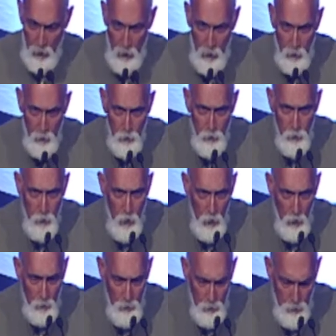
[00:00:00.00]
and your
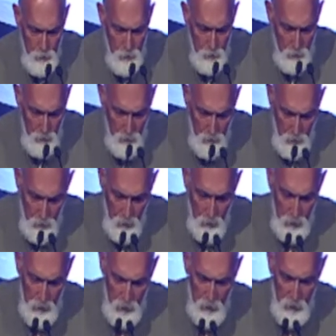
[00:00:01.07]
dollars
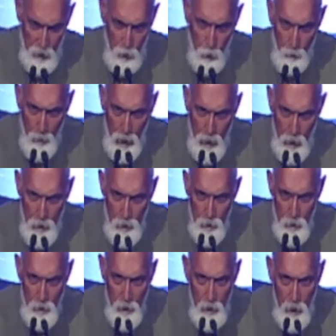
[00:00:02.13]
can heal
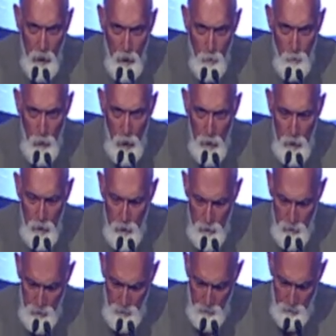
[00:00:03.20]
minds and
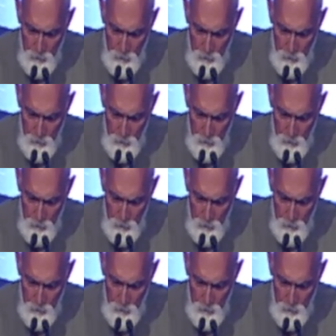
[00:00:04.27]
bodies.